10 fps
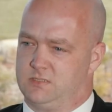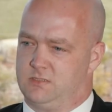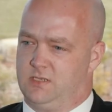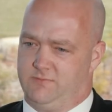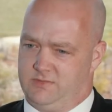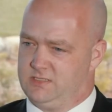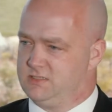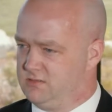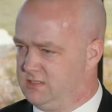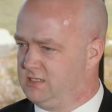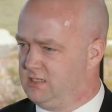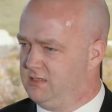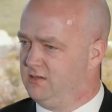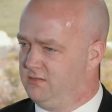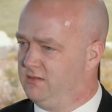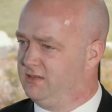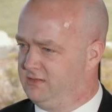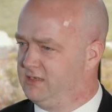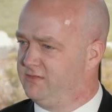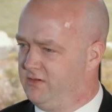everything's
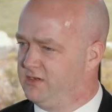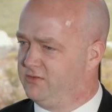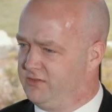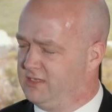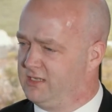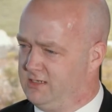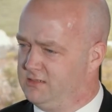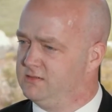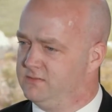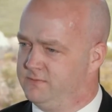identified and authenticated.